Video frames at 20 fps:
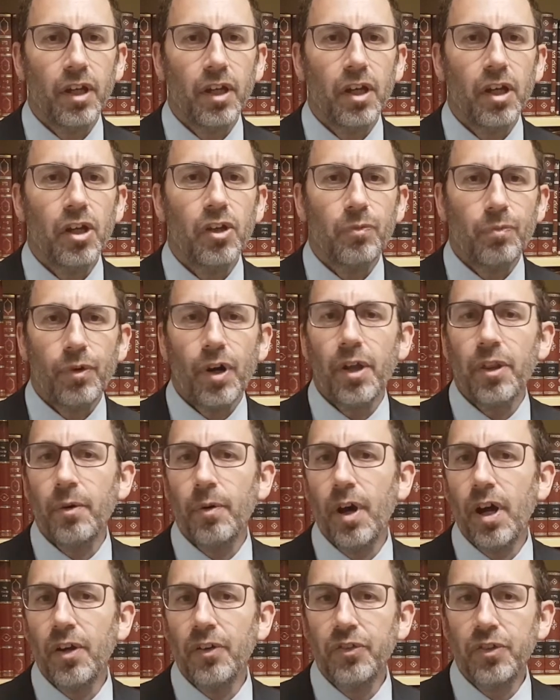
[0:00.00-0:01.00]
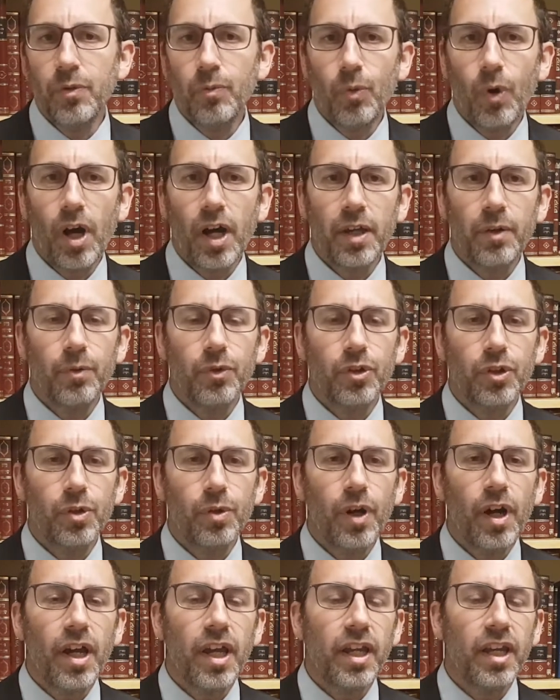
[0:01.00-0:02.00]
His brother asked him why he was
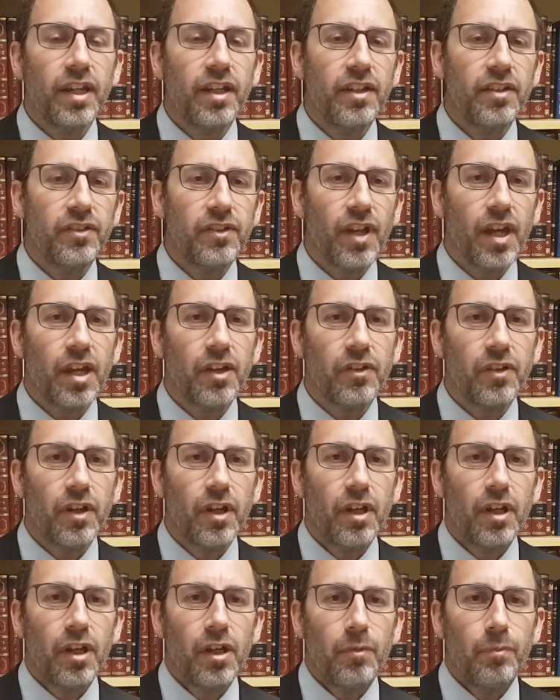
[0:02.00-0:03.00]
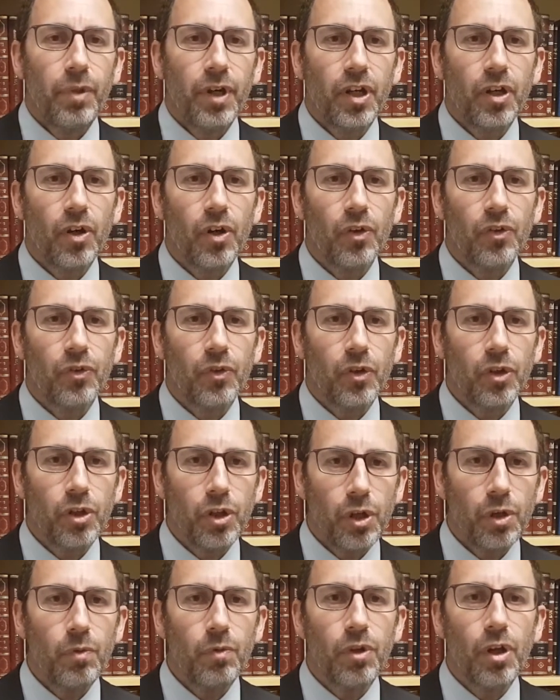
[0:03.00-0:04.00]
crying, and he said, because
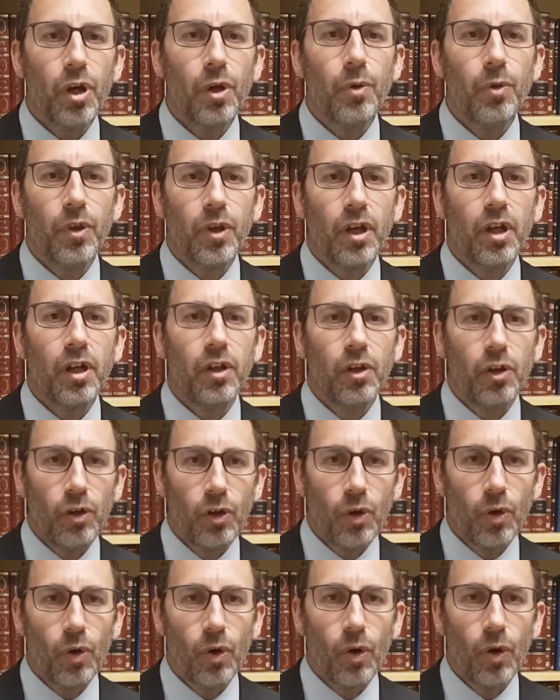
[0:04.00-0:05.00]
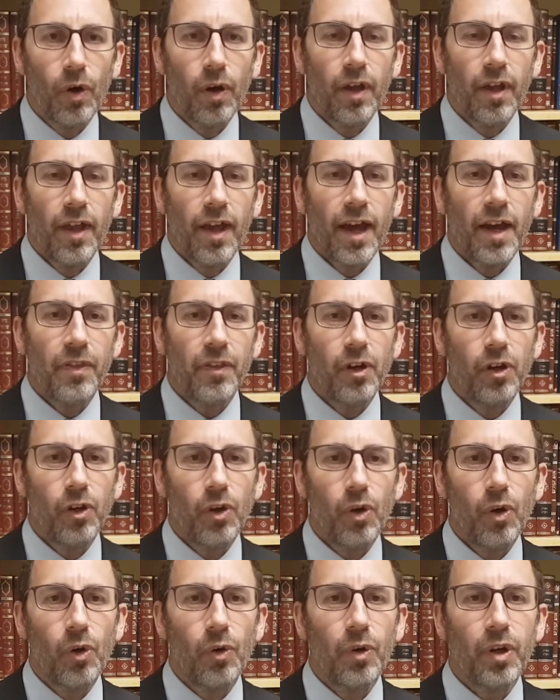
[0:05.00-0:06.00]
you know the law, and the
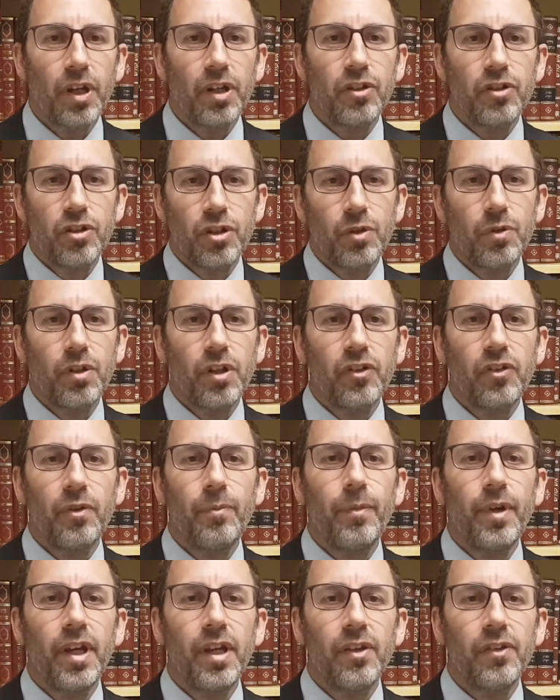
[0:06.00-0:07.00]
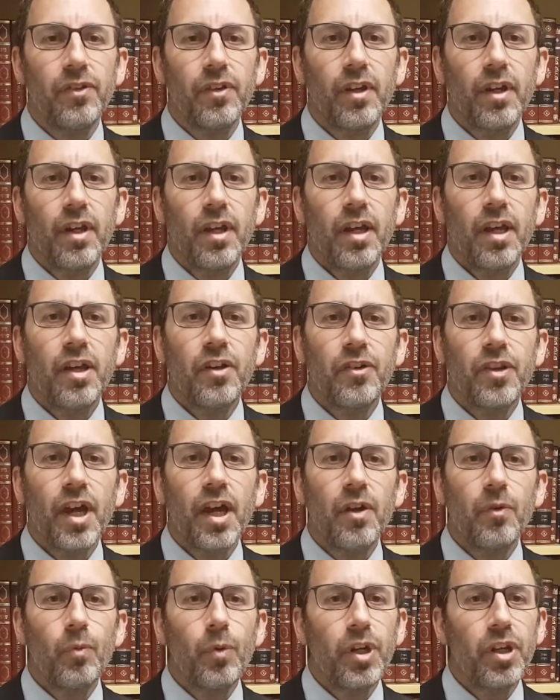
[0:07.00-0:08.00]
law in Judaism is
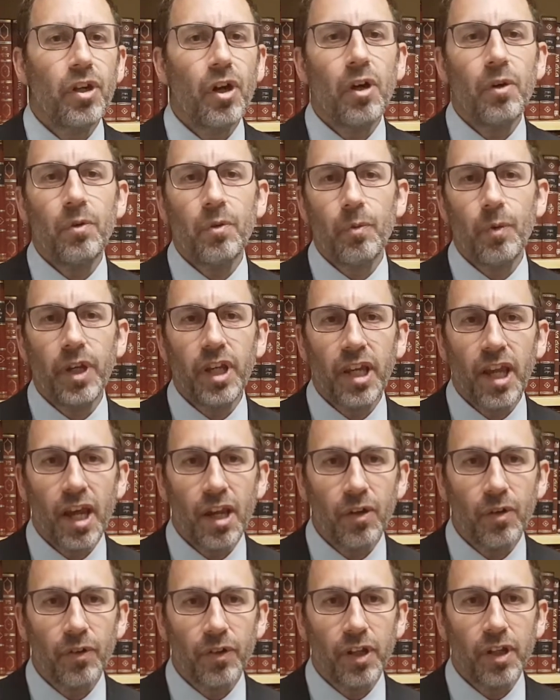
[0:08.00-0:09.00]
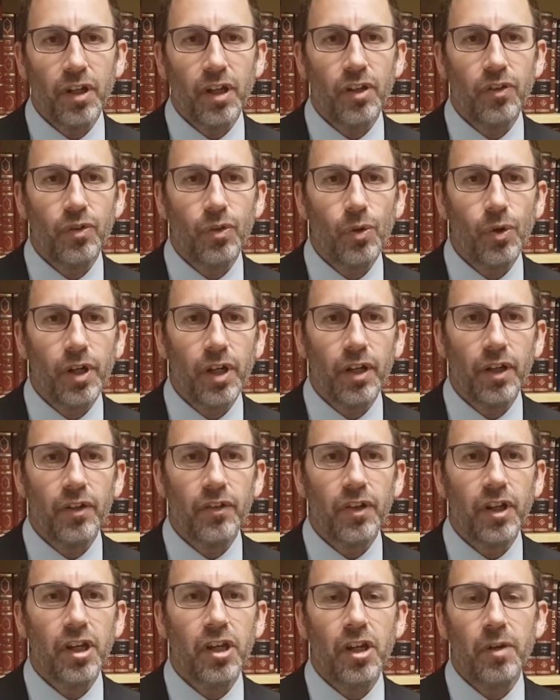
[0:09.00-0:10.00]
that we cannot in a toilet,
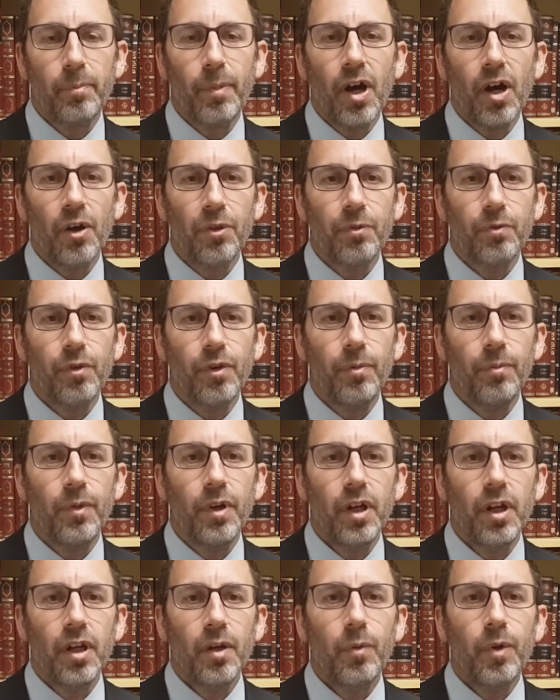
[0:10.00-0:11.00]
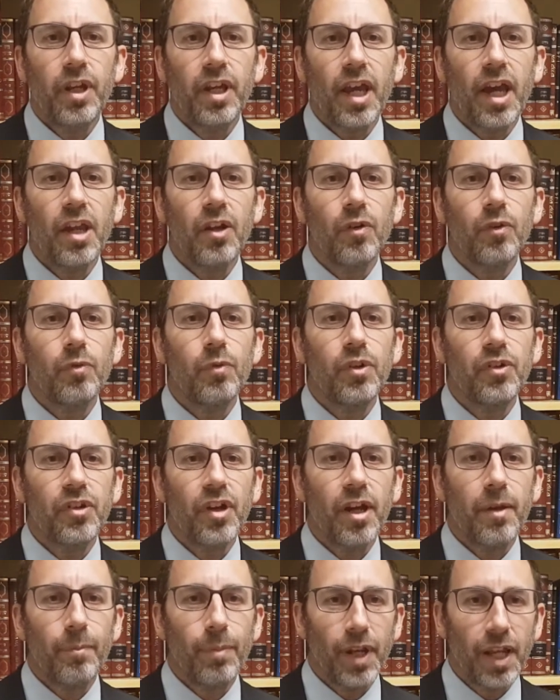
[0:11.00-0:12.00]
in a bathroom, we cannot
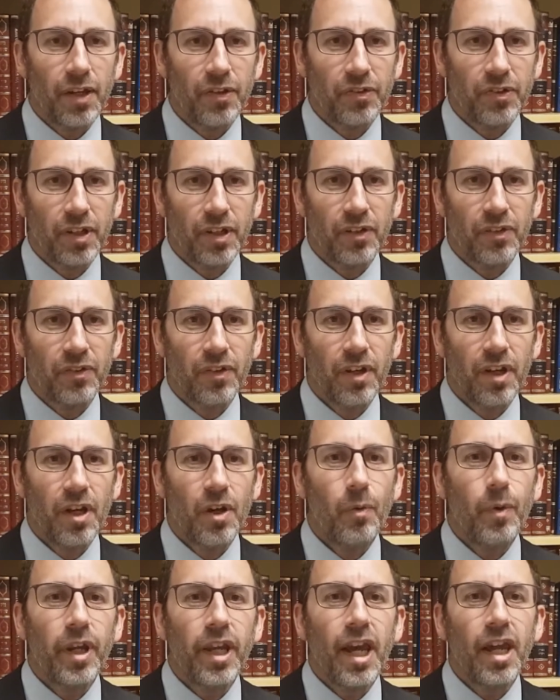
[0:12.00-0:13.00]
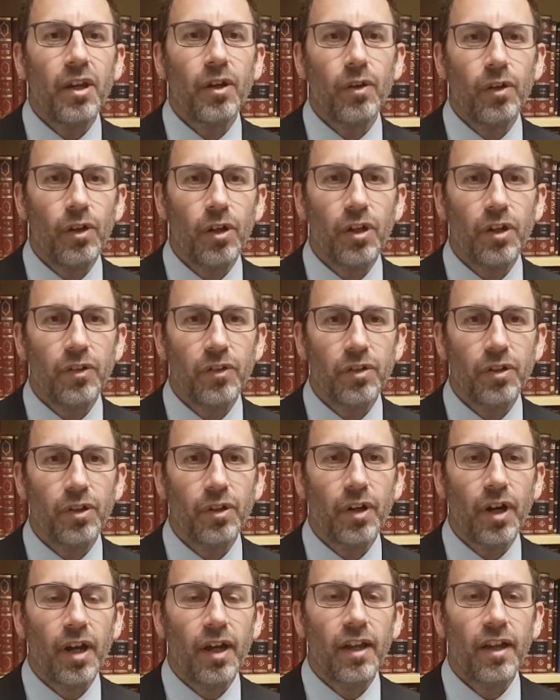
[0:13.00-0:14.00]
recite blessings, we cannot learn
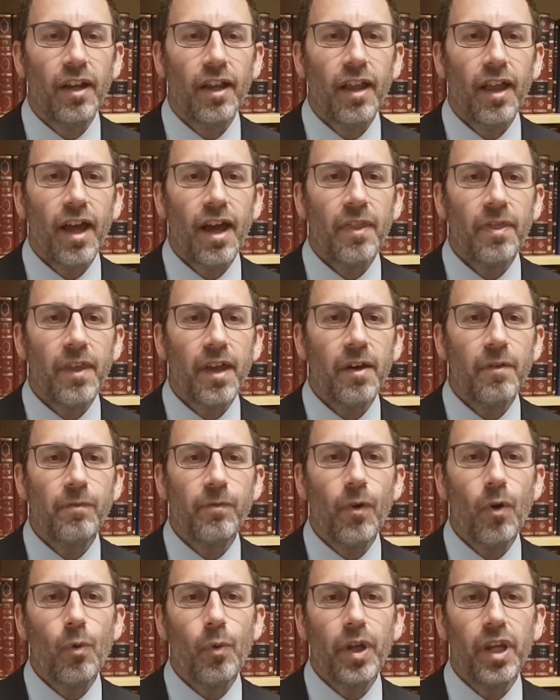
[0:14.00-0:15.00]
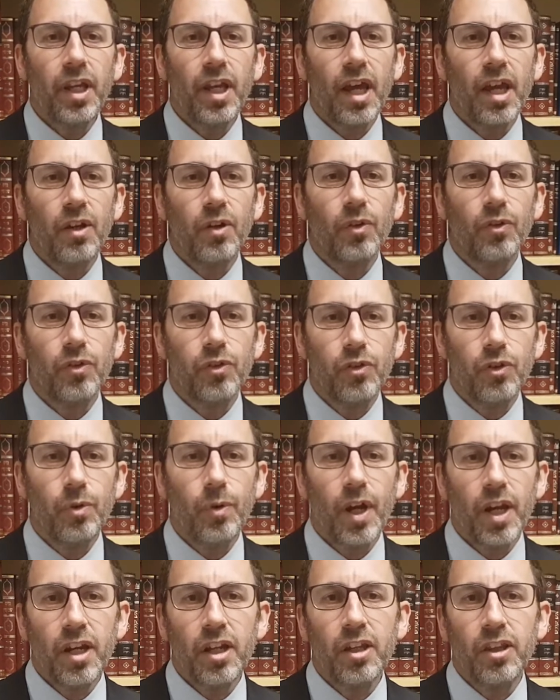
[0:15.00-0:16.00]
Torah, and therefore we cannot do
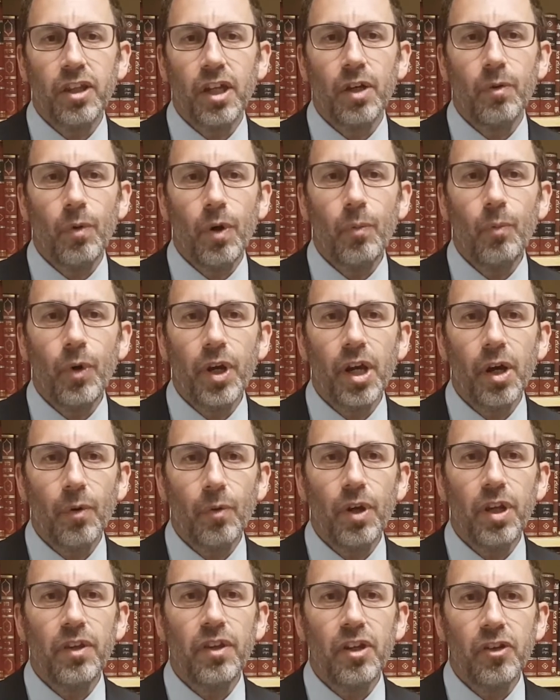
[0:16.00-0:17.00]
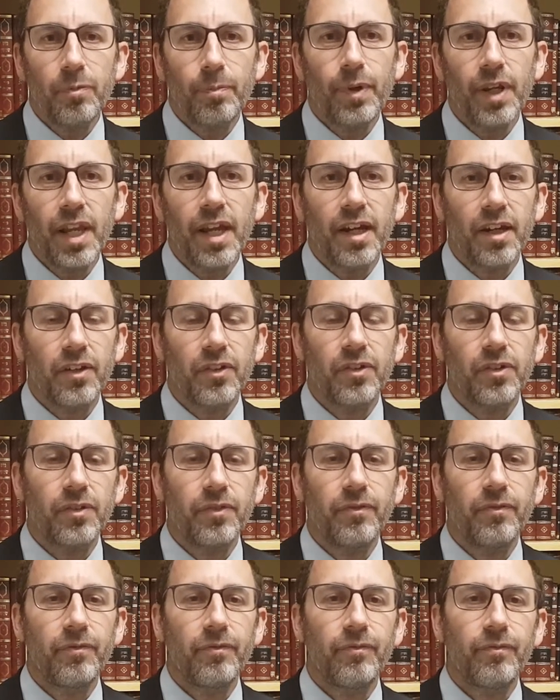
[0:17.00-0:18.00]
anything when we are in this place.
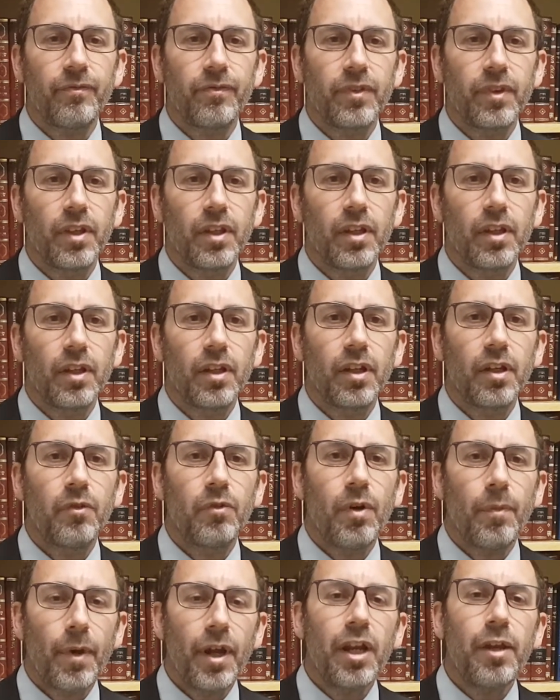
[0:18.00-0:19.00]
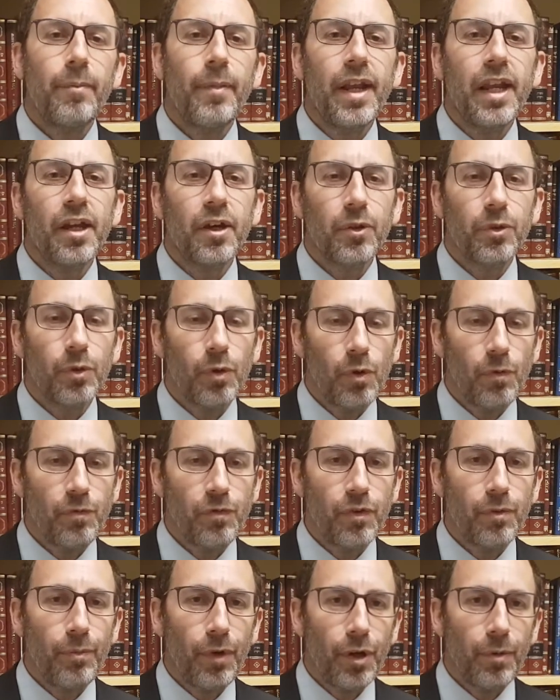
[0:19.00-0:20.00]
Reb Elimelech thought
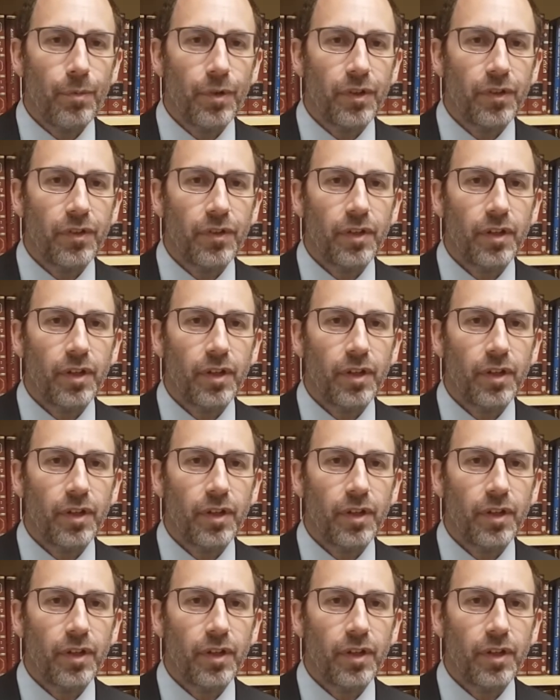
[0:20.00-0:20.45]
for a moment,